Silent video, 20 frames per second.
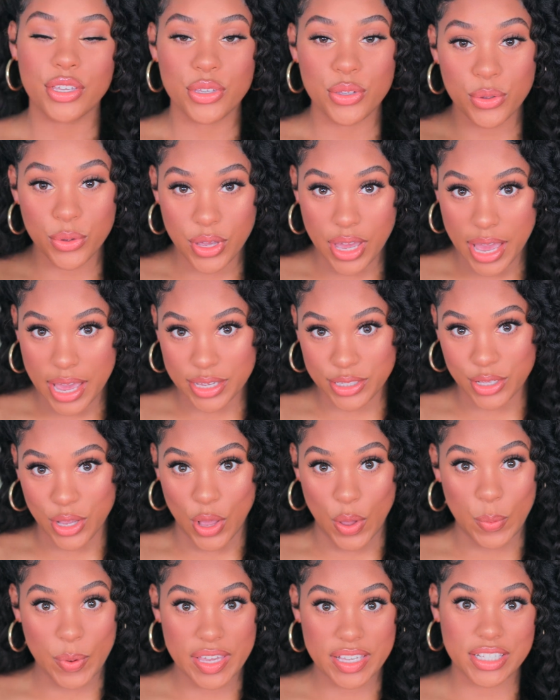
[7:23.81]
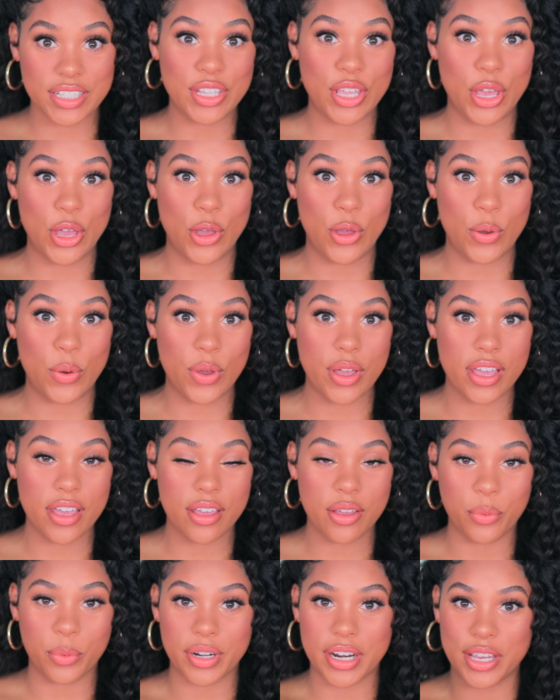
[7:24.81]
You guys always know
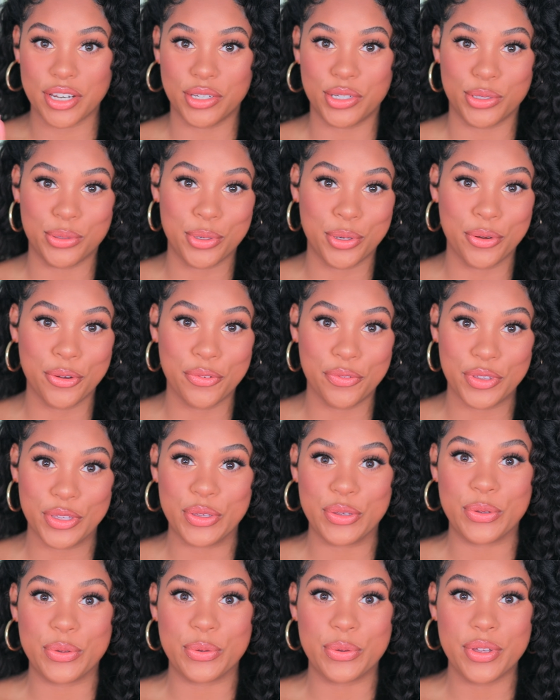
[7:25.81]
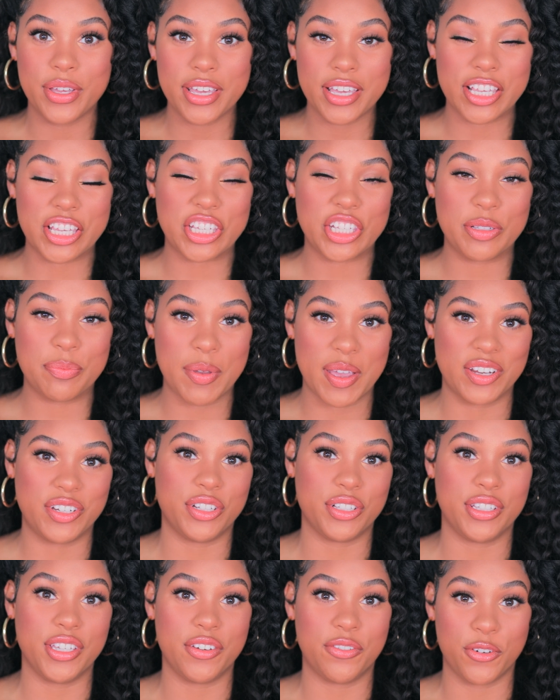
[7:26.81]
when I do a review,
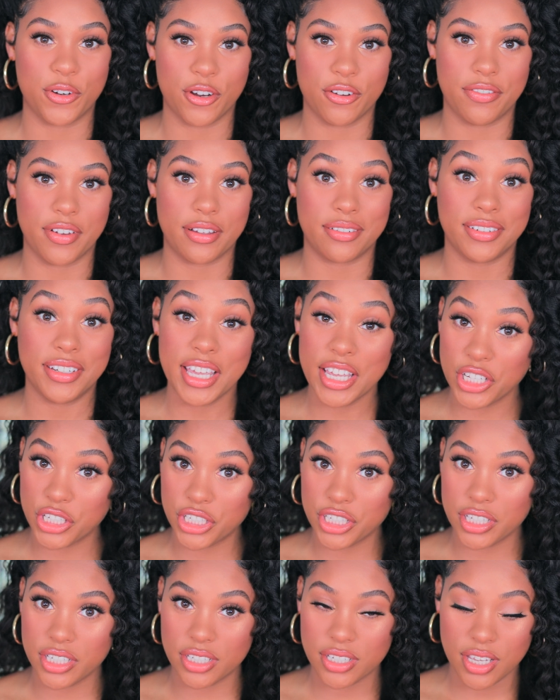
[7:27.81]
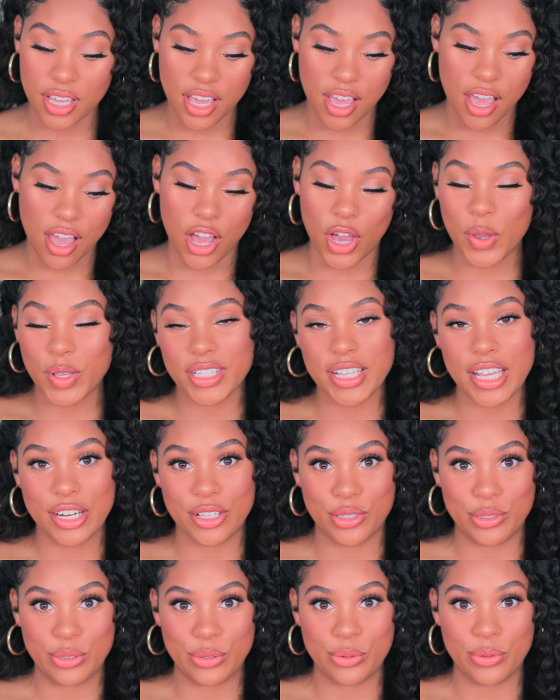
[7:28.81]
especially for a foundation, I always
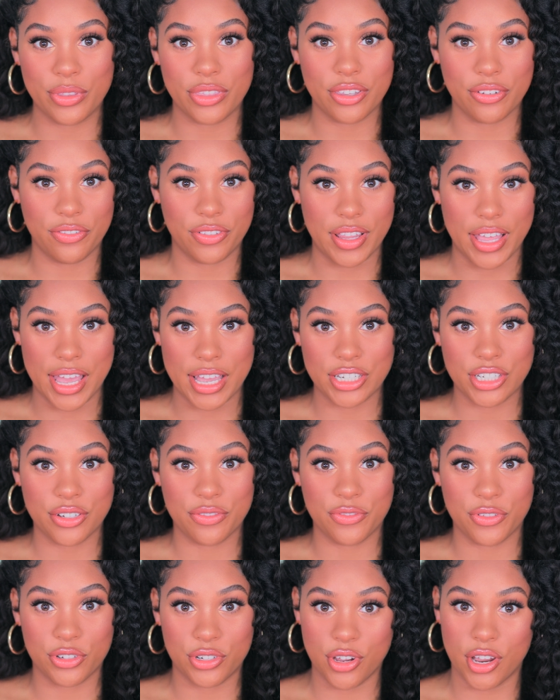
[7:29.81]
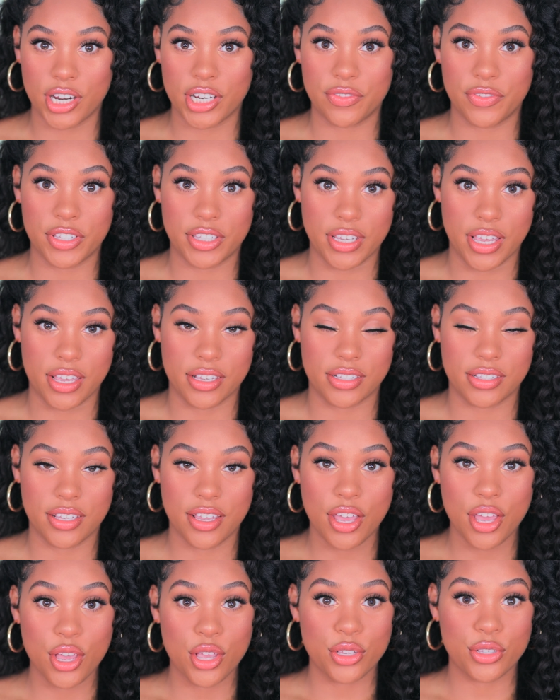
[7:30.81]
gotta do the flash photography
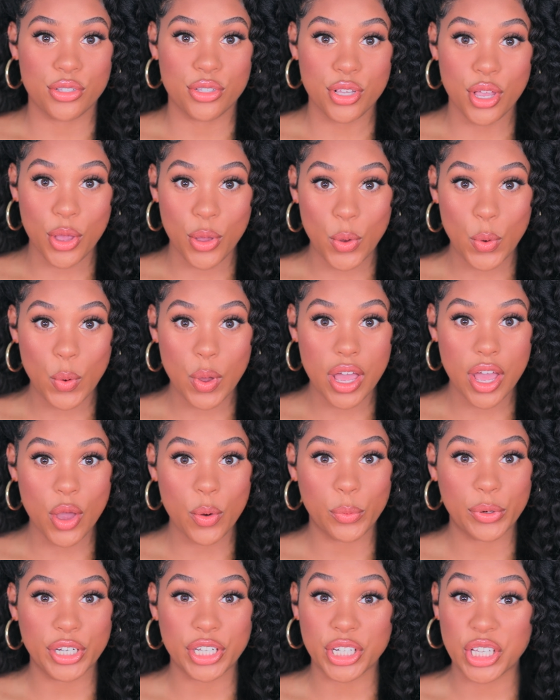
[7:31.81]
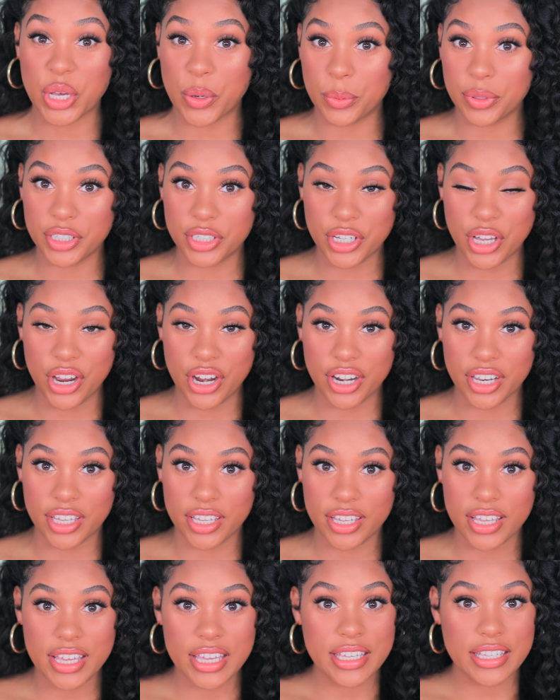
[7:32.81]
test. So we're gonna go in the
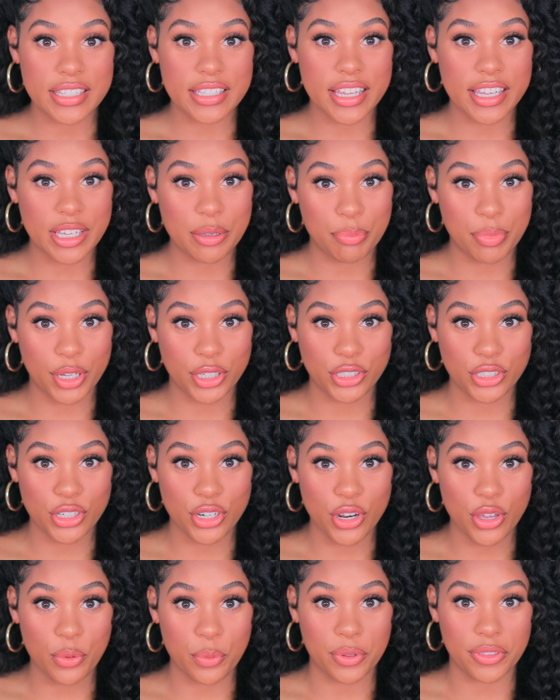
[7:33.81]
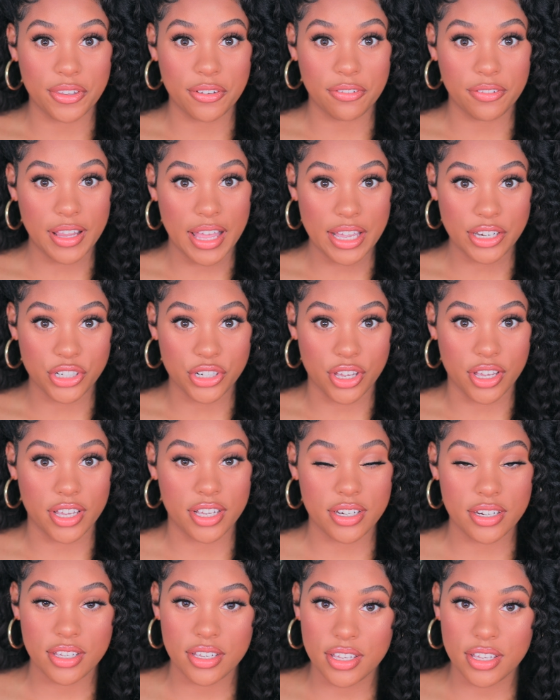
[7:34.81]
dark, take a picture with the flash on.